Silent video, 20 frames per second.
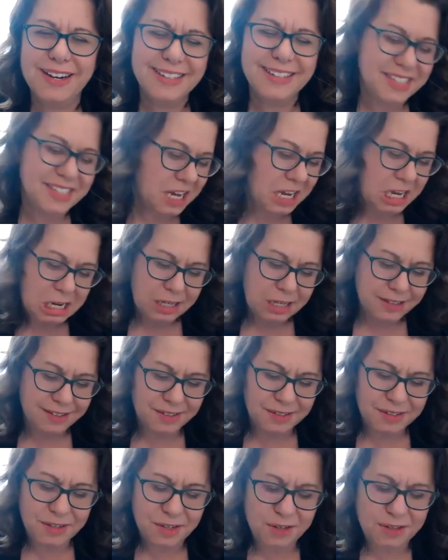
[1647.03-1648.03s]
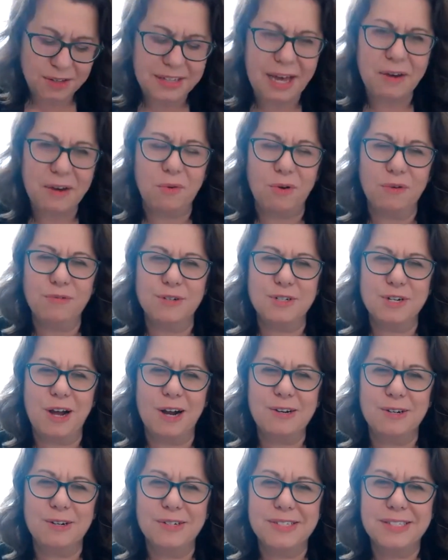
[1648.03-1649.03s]
It's the Latin word for
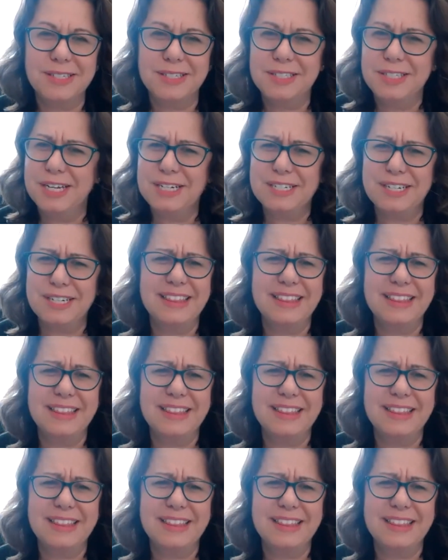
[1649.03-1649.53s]
doctor is to teach.